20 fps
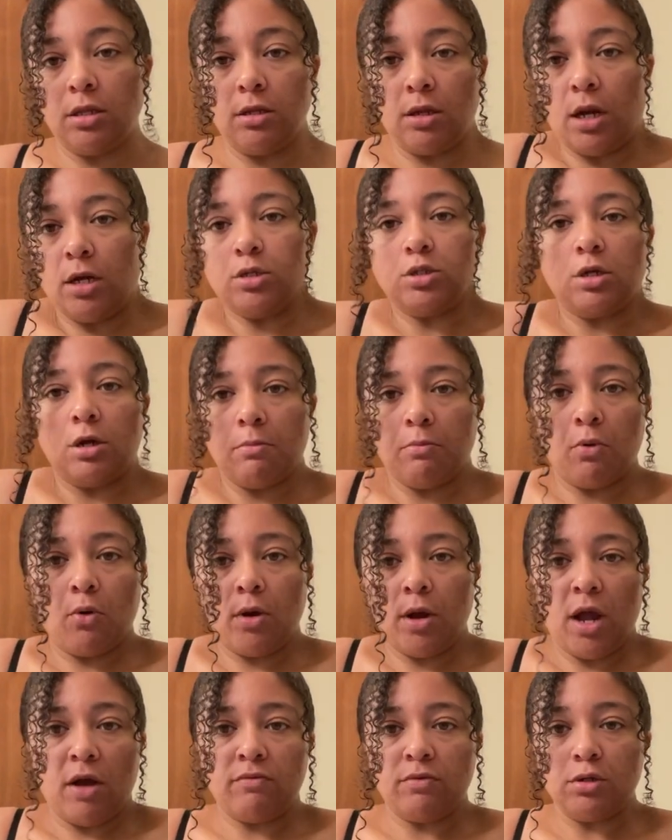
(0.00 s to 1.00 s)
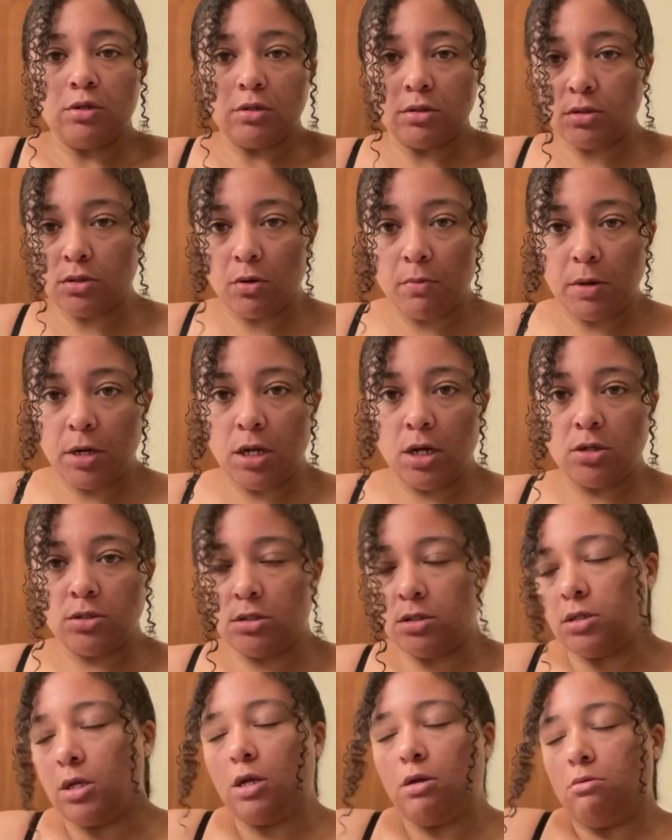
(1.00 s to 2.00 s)
at a certain point after so many years,
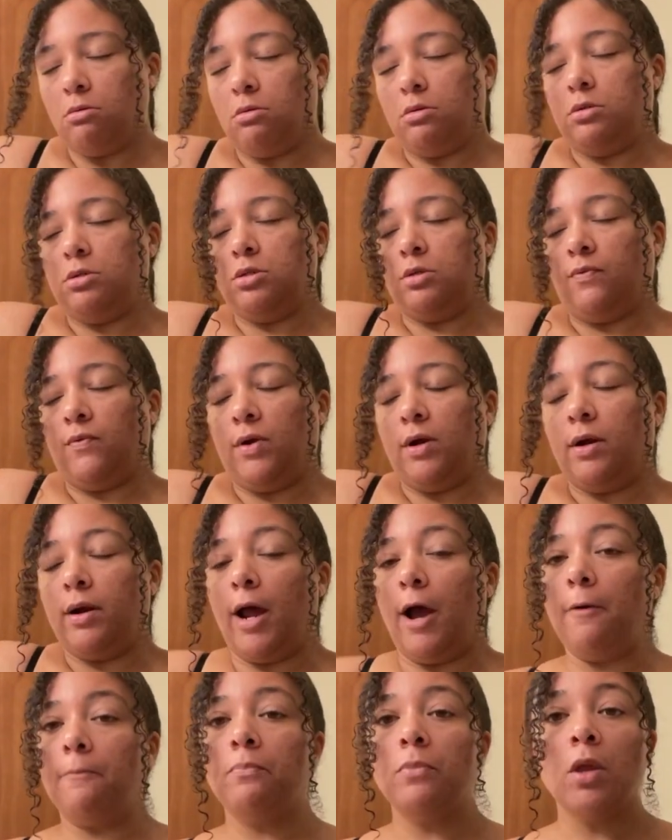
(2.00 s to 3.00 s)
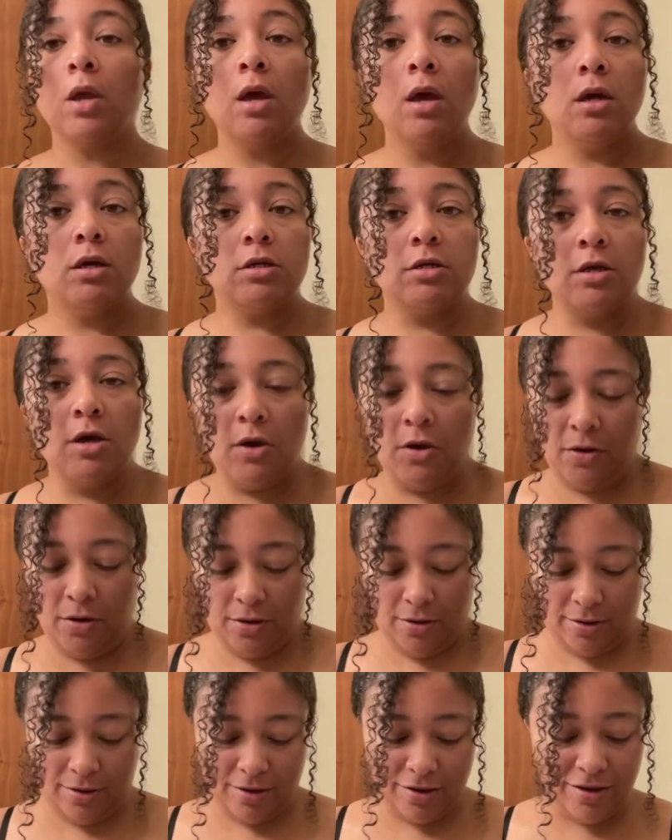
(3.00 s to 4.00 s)
it's like, yeah, just figure it
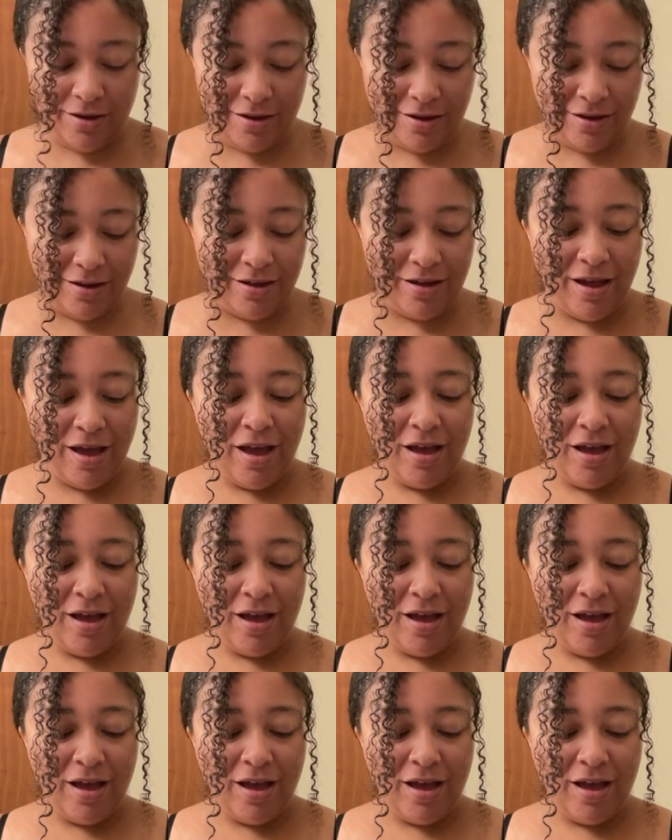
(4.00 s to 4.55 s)
out.